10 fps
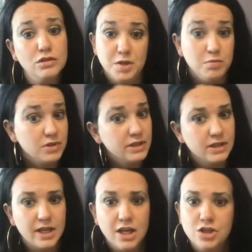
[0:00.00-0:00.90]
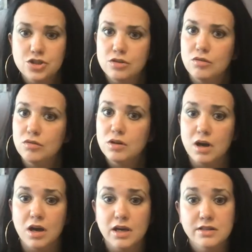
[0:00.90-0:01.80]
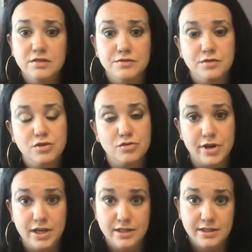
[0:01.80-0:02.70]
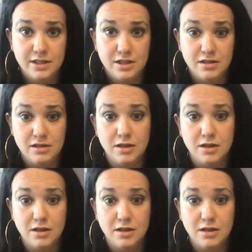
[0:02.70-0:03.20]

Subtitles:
People engage in all kinds of crazy